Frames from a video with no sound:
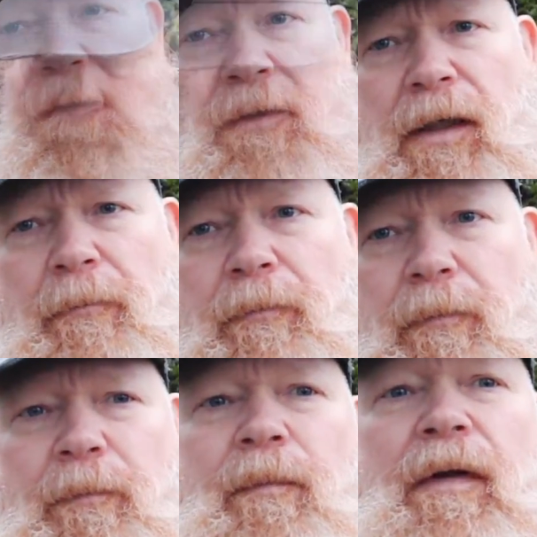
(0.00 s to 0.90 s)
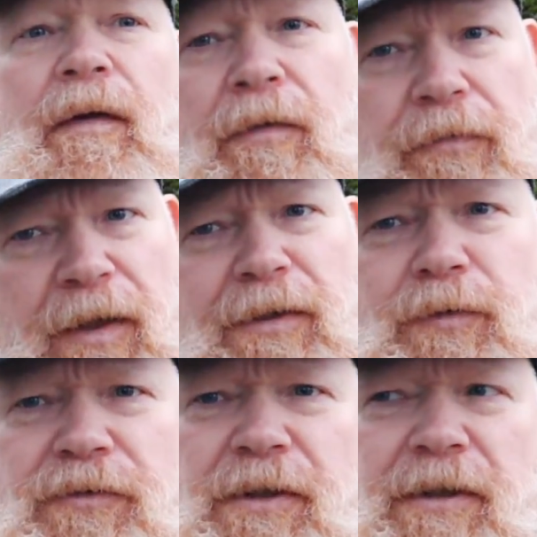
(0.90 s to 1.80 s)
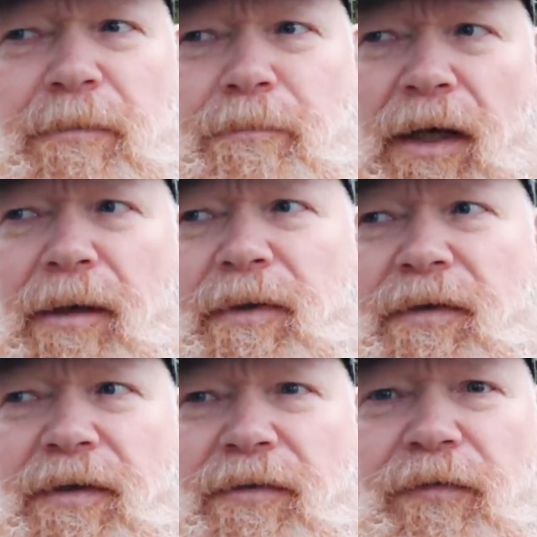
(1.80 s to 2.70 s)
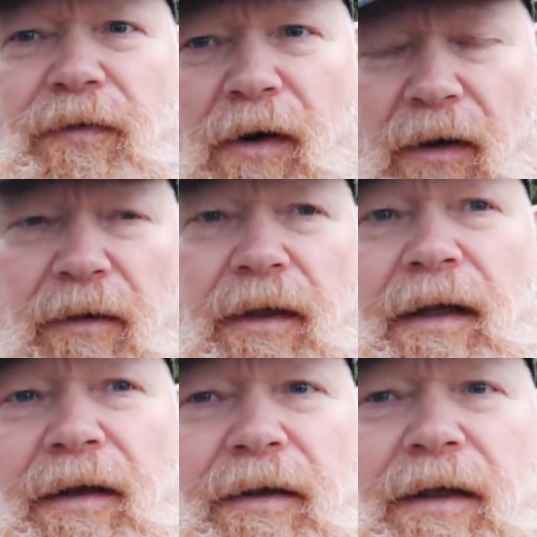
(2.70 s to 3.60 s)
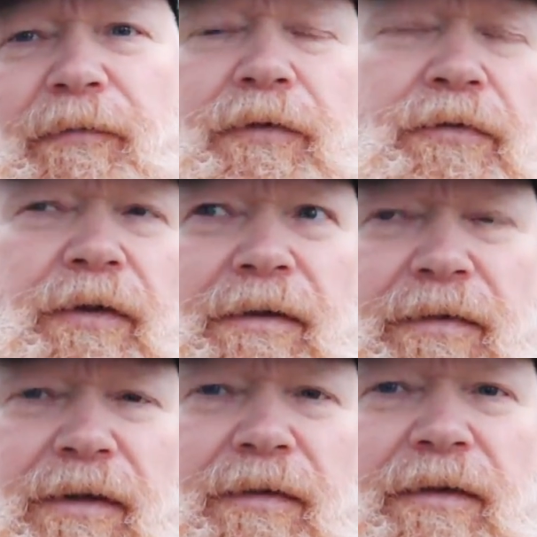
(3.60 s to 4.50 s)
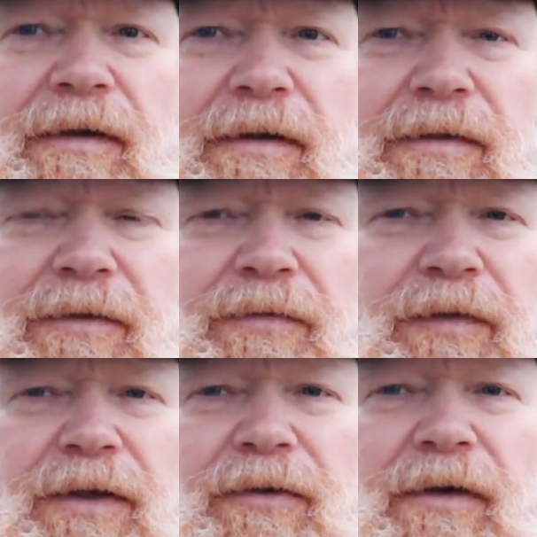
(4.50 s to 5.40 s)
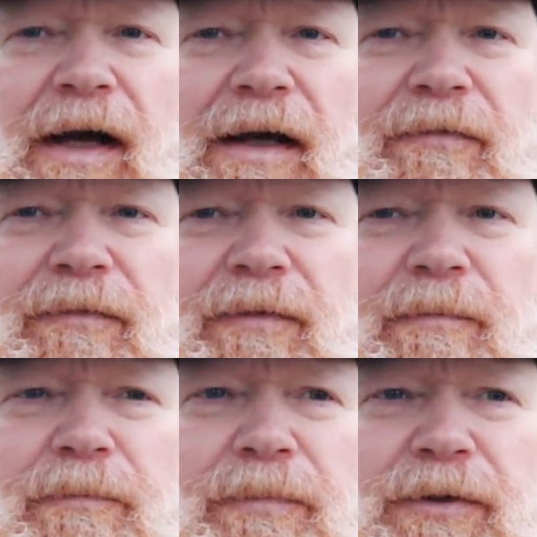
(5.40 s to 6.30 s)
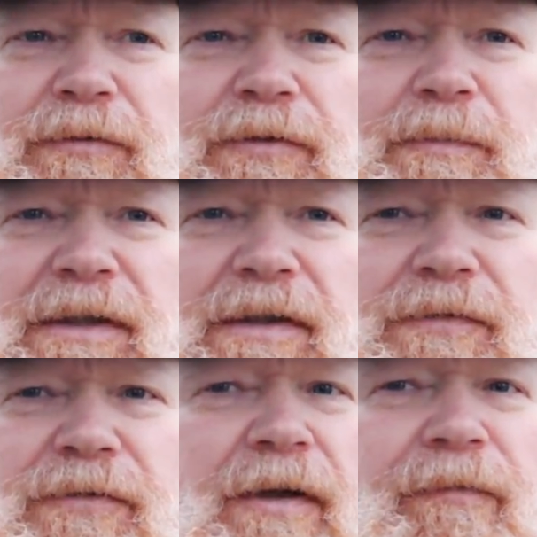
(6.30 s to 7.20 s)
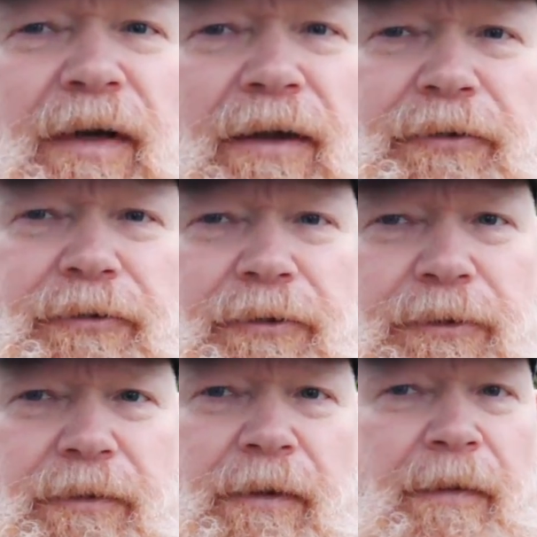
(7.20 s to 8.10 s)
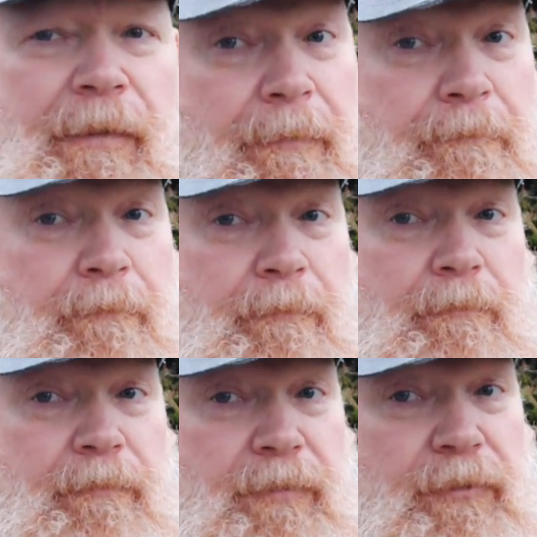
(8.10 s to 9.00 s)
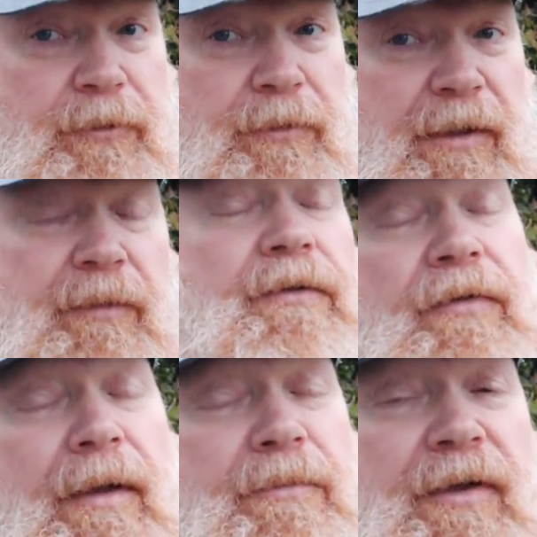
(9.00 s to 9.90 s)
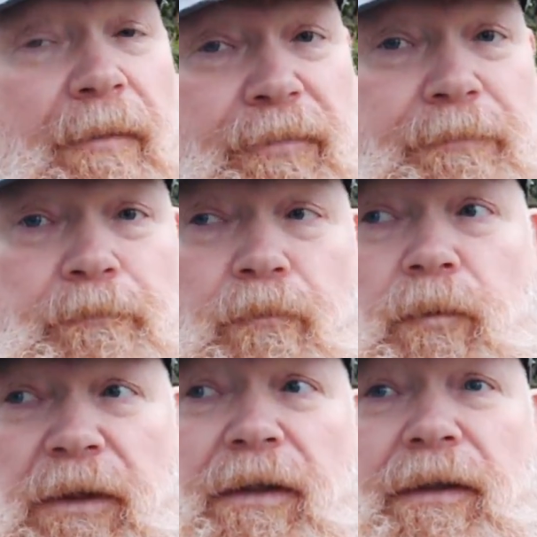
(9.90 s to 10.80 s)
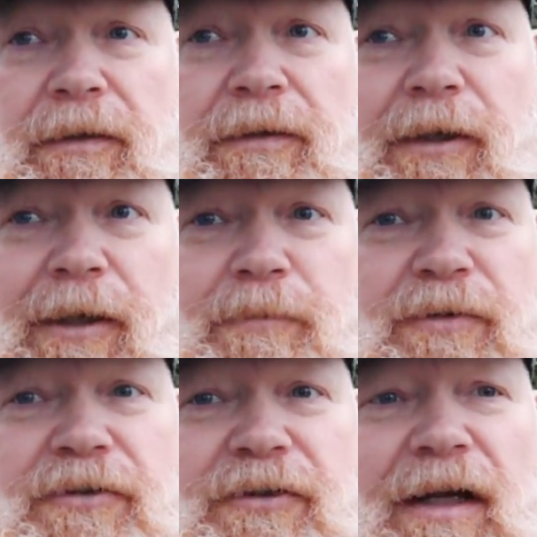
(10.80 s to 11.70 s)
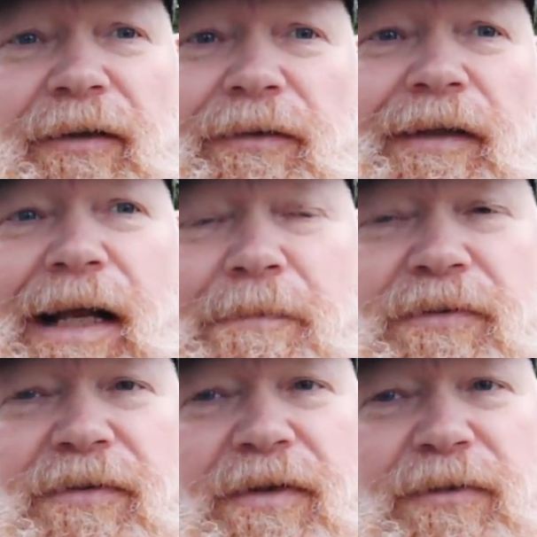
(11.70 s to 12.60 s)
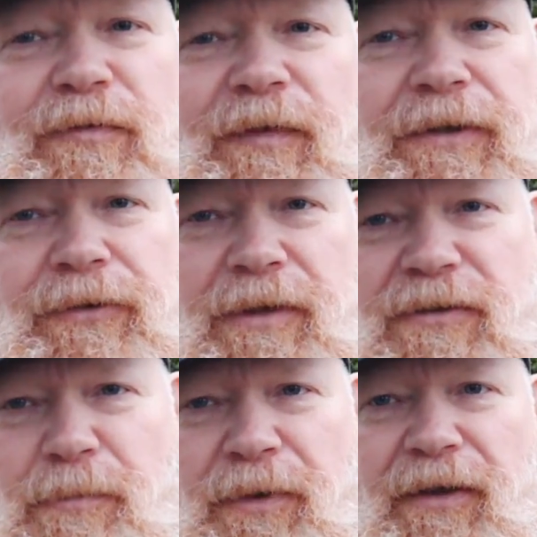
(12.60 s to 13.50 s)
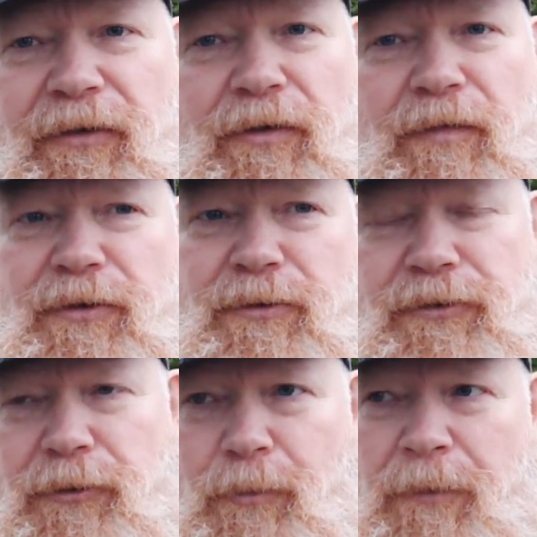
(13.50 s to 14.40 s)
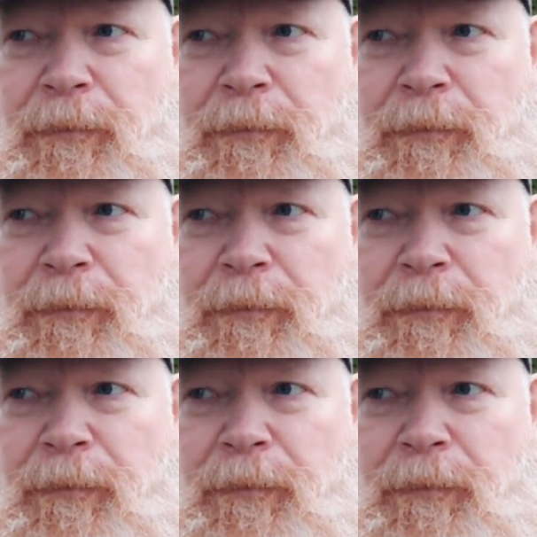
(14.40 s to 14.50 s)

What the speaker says: Yeah, thanks for sticking by me this far, and if you think that this video have proved to be of some value to you, do give it a thumbs up. It helps the channel and helps this video to get spread over YouTube.